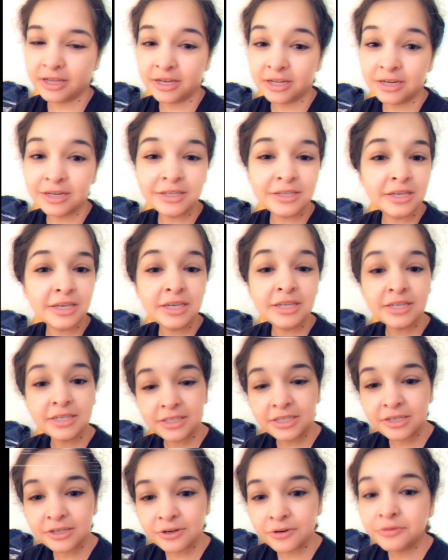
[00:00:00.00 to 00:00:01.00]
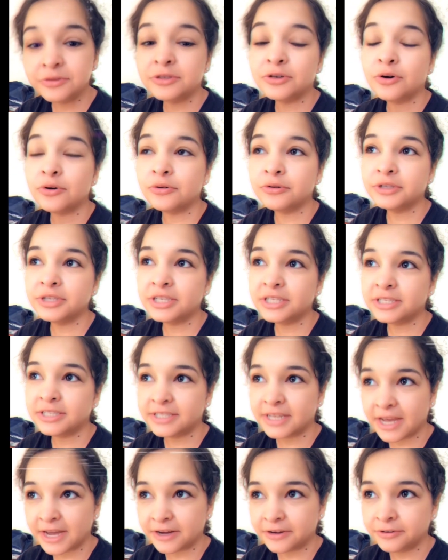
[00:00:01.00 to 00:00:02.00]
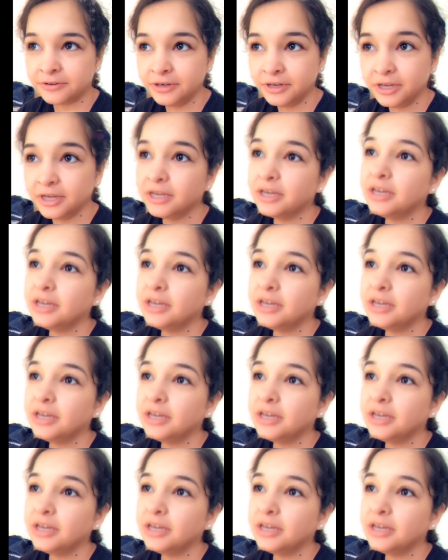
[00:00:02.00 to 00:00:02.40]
and he doesn't know to hold it down.